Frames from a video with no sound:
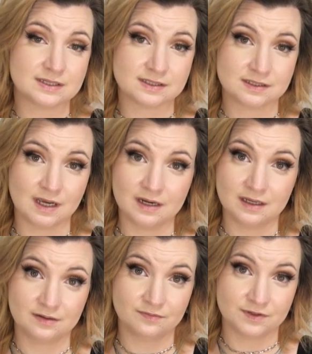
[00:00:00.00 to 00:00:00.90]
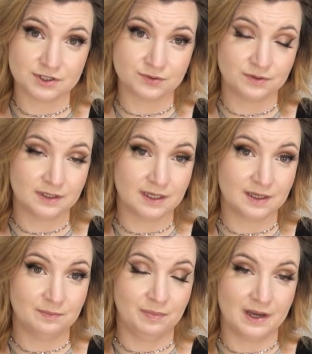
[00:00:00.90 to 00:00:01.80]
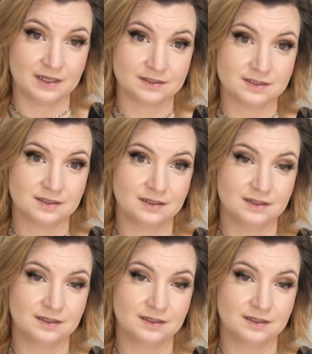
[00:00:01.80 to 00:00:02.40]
stunning visually, but